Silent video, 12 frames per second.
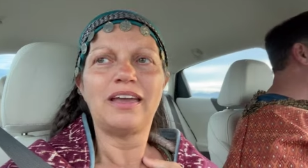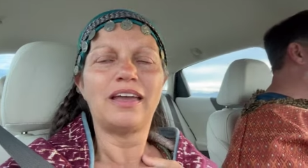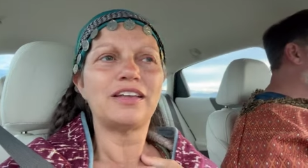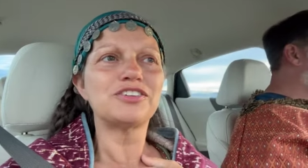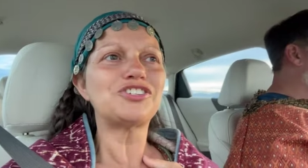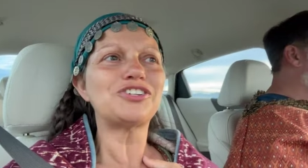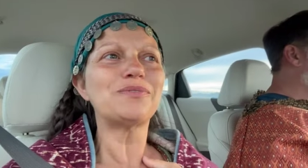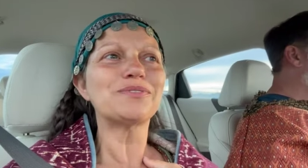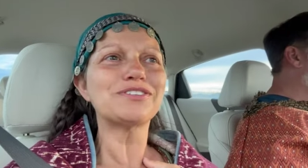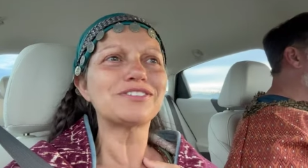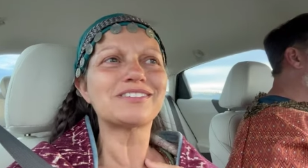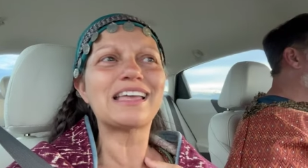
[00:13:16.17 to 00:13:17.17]
And she
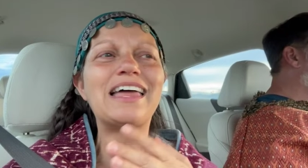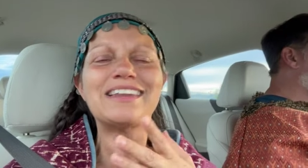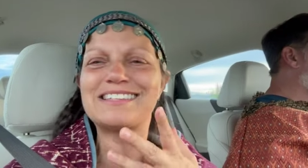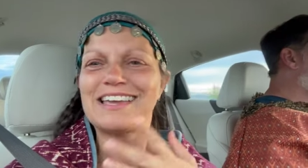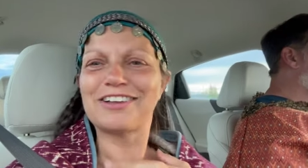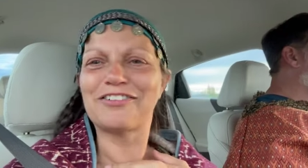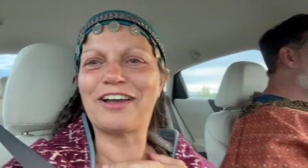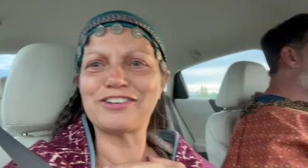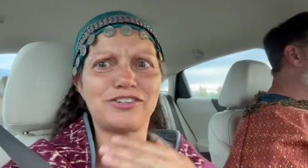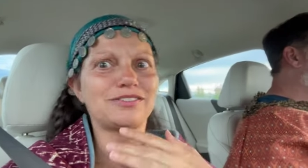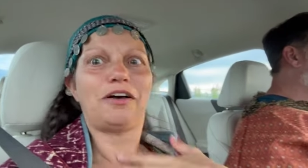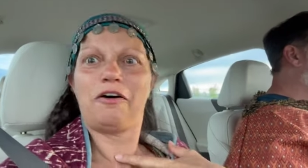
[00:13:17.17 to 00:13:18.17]
was kind of taken aback.
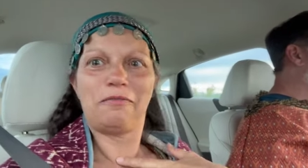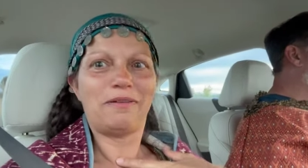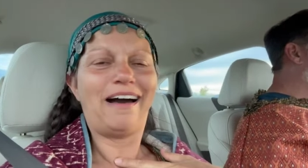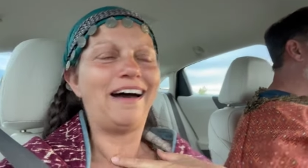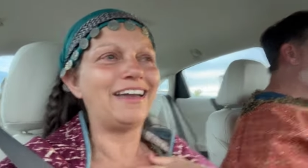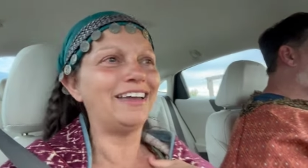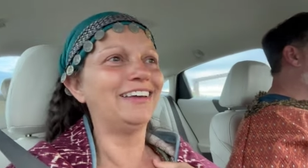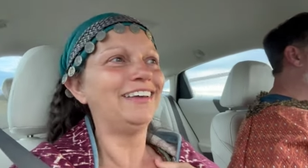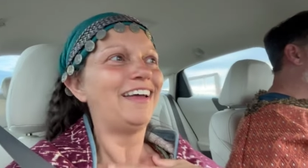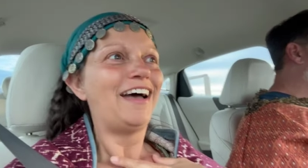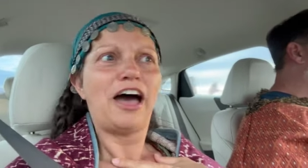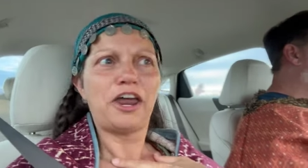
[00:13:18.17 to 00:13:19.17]
She's like, oh my,
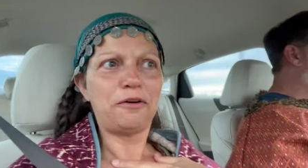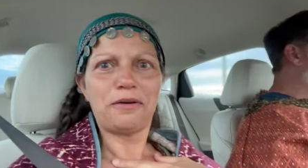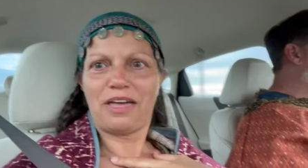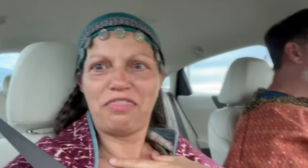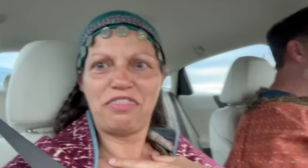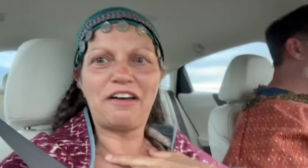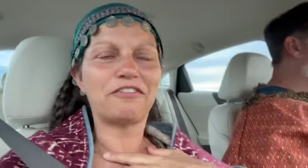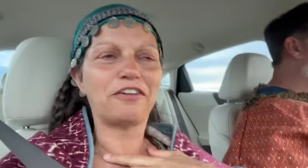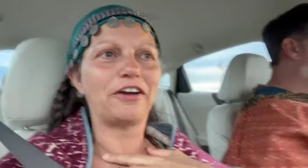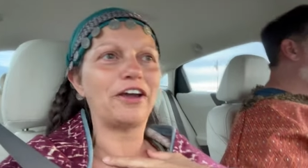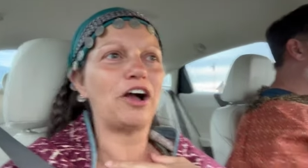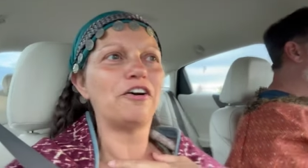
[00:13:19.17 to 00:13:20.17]
I don't get that
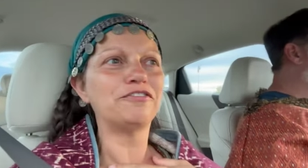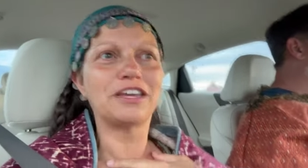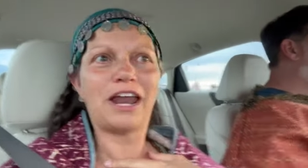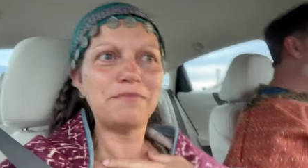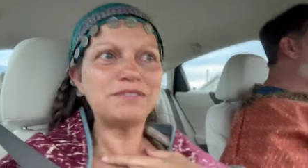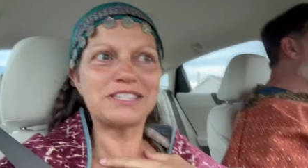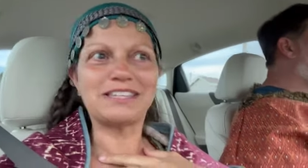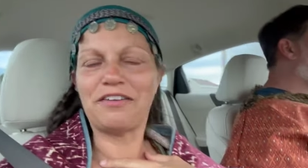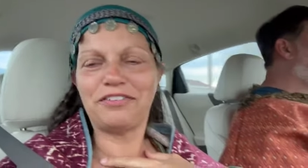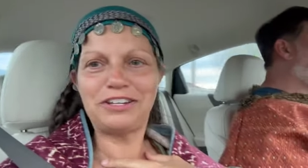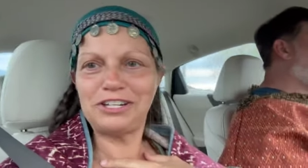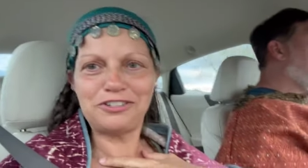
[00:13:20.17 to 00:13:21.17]
very often. I'm
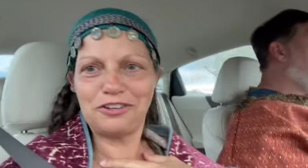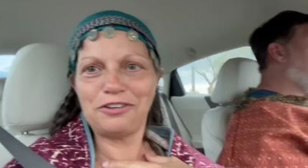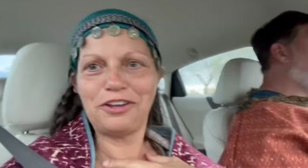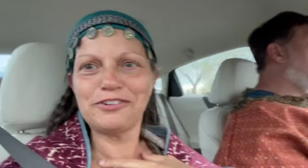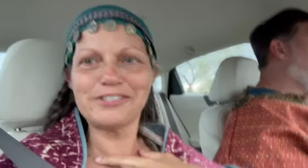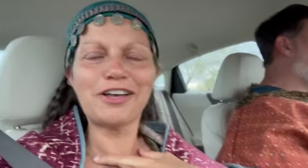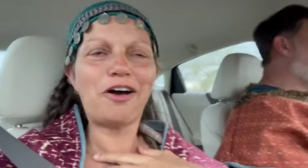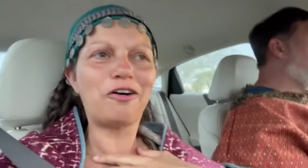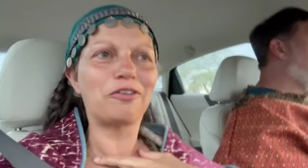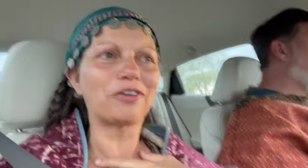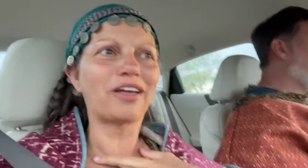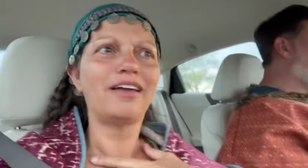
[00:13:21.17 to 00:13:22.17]
72 years
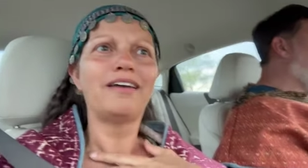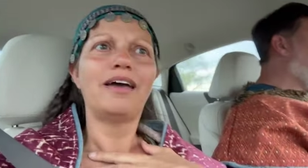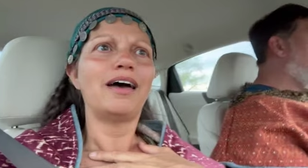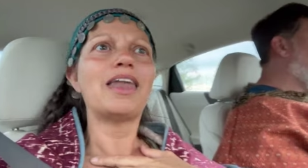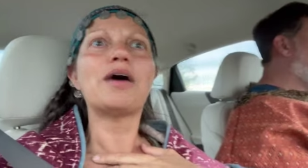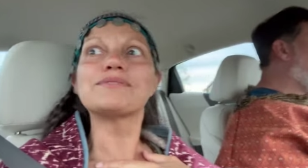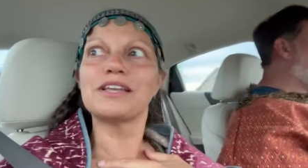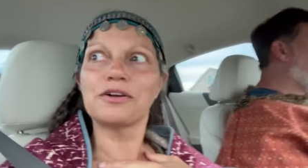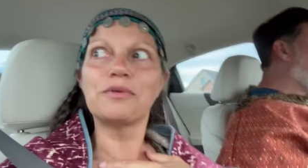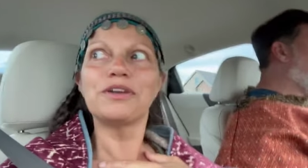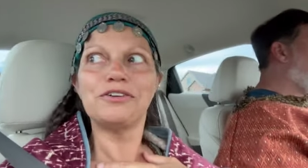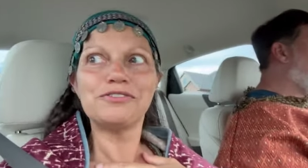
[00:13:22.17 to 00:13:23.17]
old. And I was like,
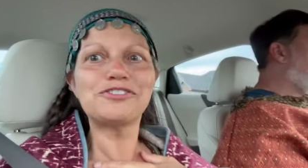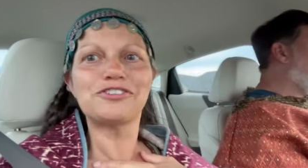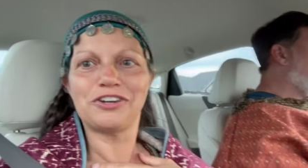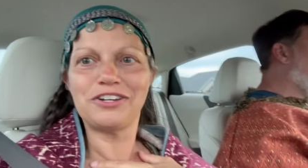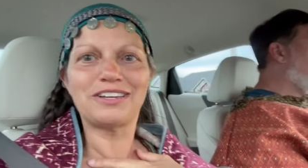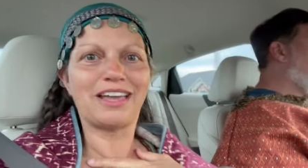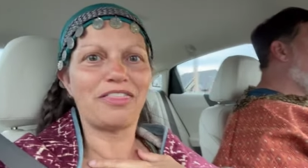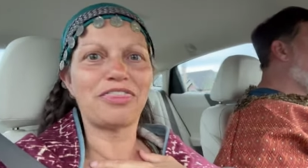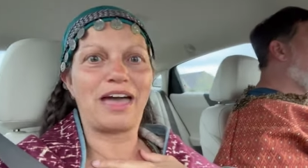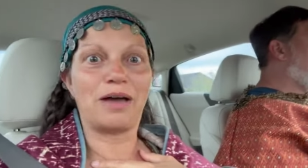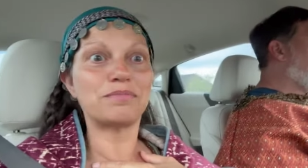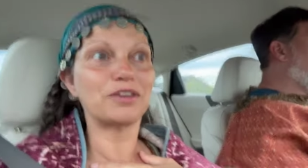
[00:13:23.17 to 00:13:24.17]
well, you should get
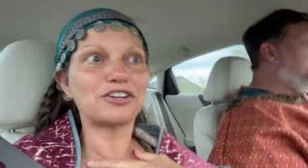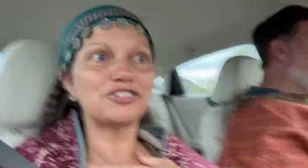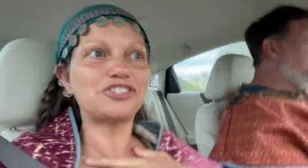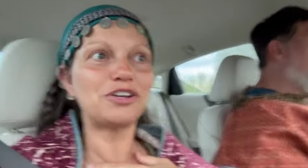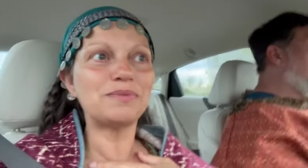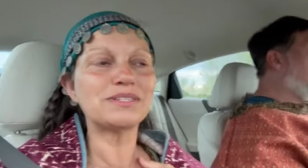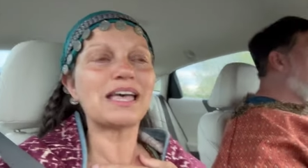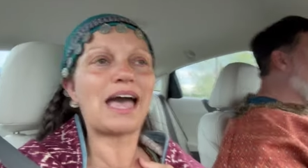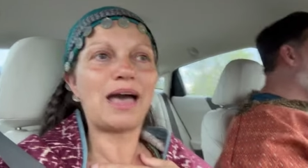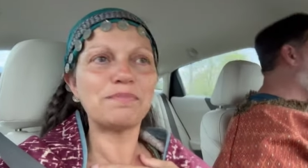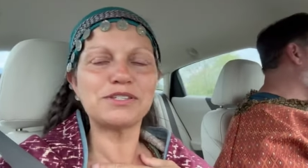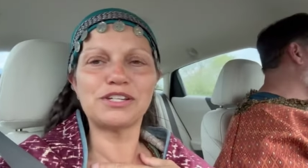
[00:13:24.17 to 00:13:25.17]
that because she was
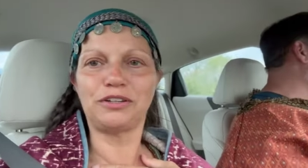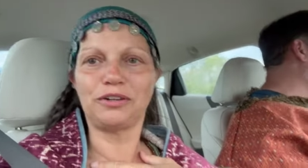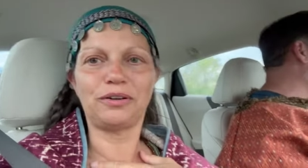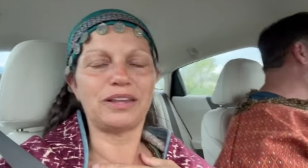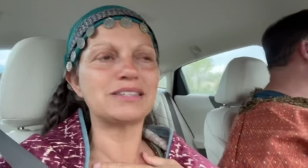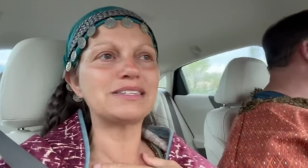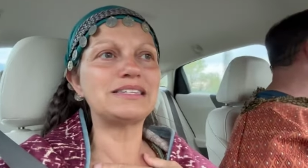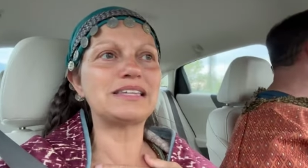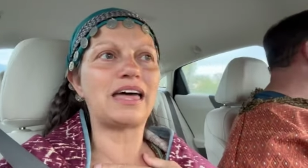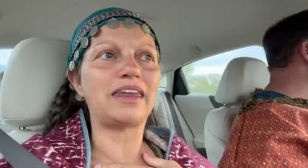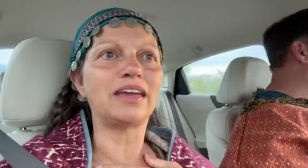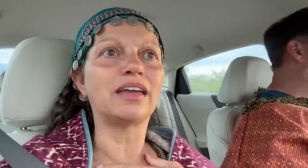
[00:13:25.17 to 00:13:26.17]
absolutely
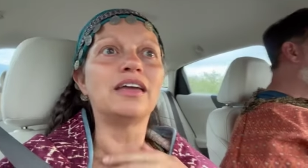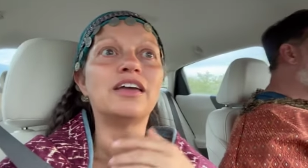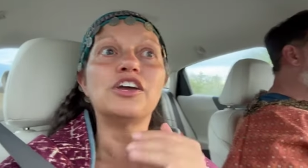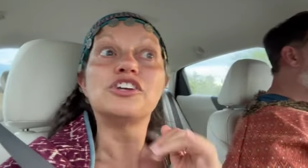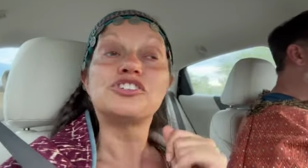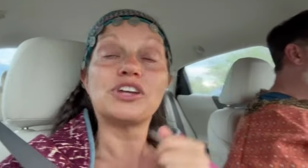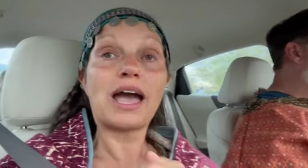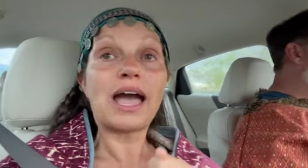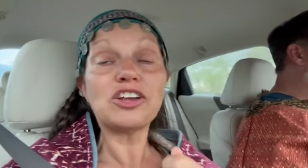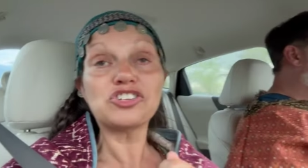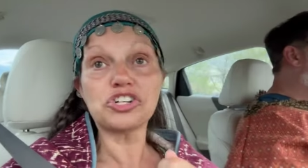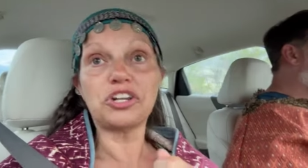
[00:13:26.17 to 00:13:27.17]
stunning. She
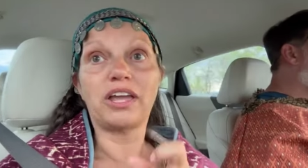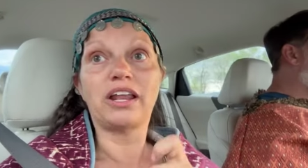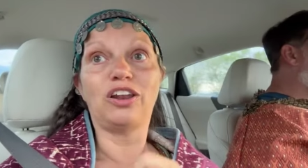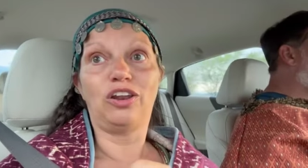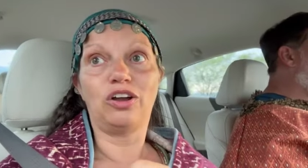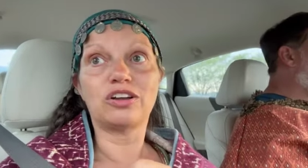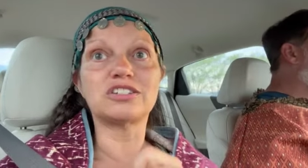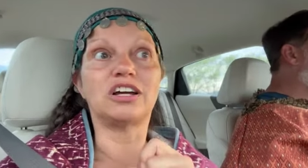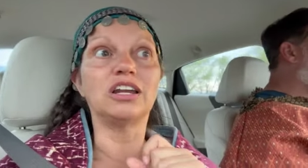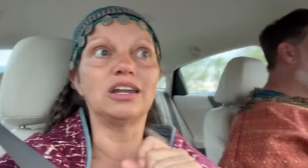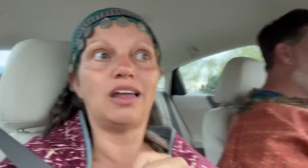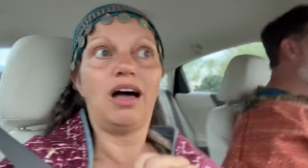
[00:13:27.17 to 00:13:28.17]
actually looked a
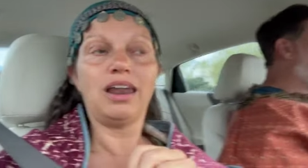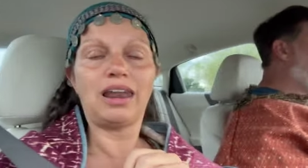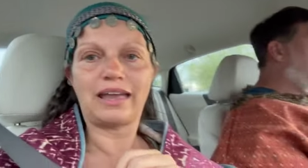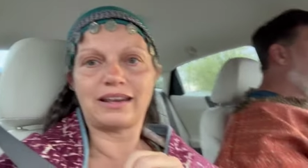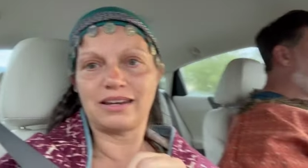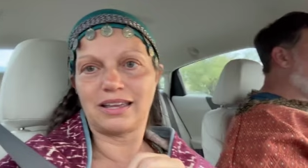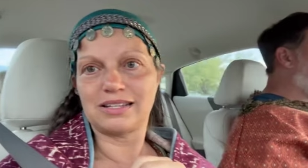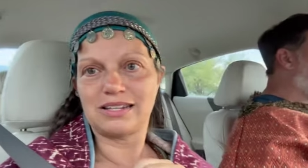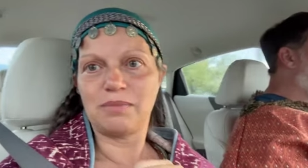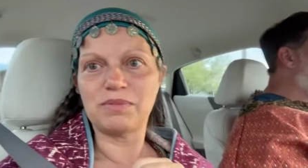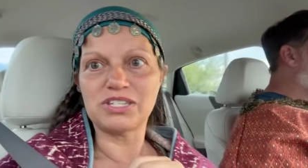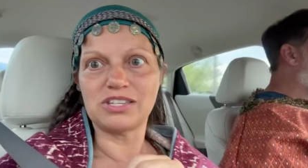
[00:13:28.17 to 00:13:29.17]
lot like
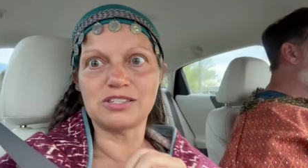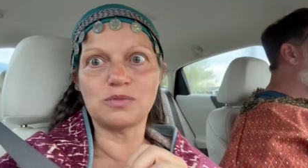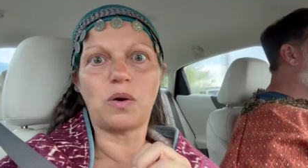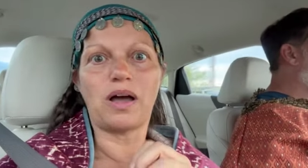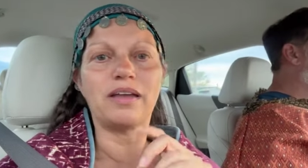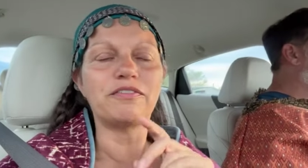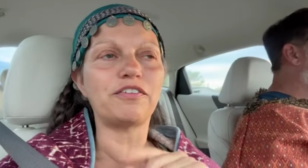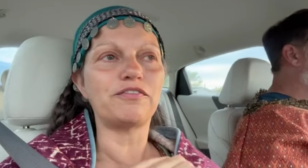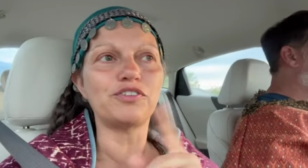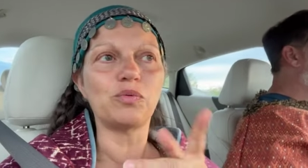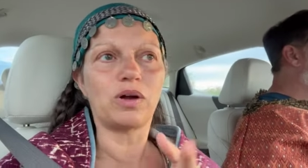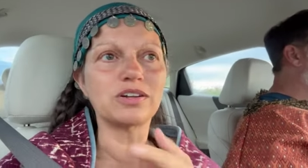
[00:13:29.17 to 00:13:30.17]
Nicodemus's wife,
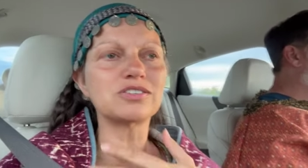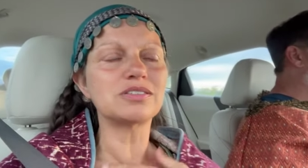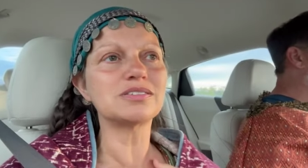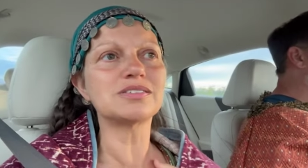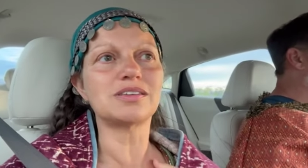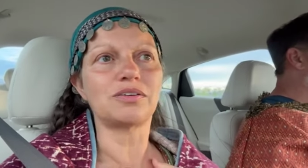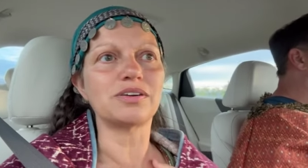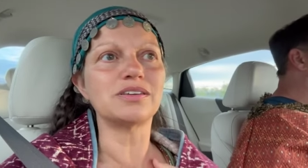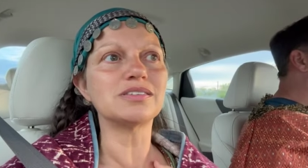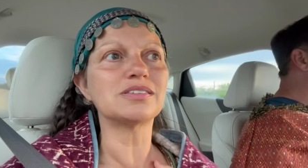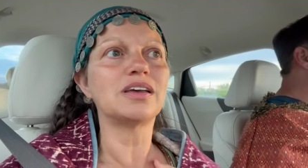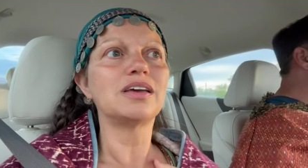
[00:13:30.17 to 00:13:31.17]
if you watch the
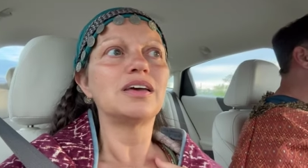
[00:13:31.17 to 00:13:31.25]
series.